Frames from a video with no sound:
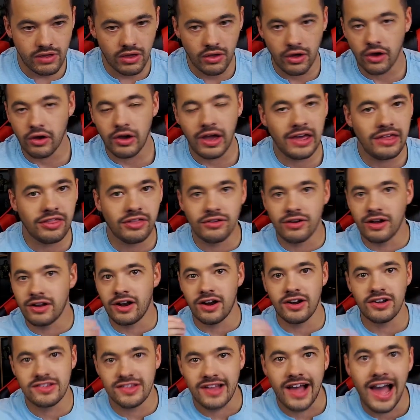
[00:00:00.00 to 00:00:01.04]
okay, they're on
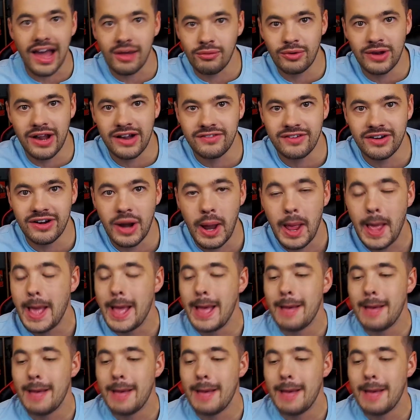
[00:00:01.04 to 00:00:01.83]
our side, whatever.